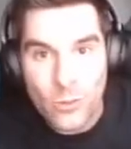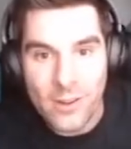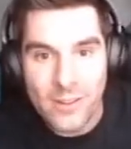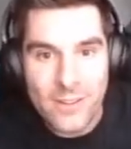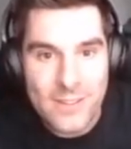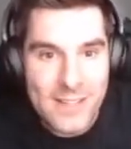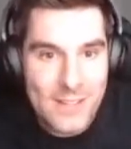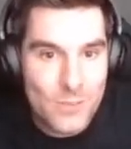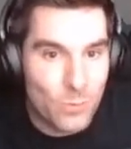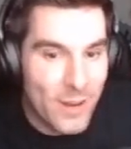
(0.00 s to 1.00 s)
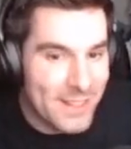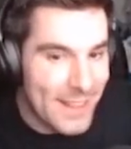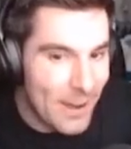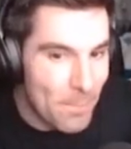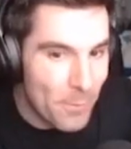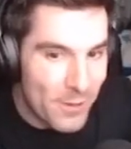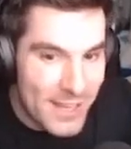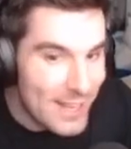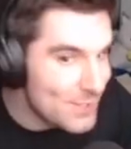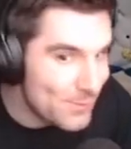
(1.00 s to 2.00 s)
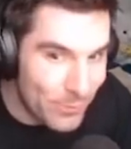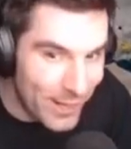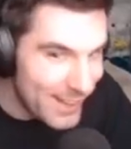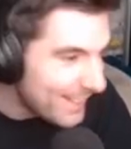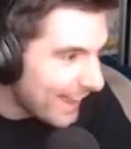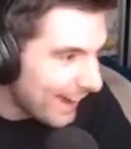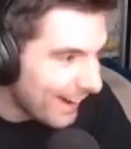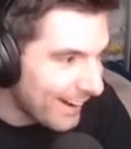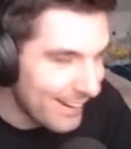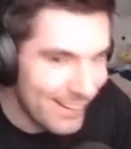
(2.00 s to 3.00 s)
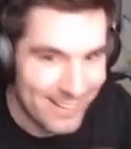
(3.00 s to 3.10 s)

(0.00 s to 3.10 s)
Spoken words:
Chronicles. It's right there, buddy. It's right there.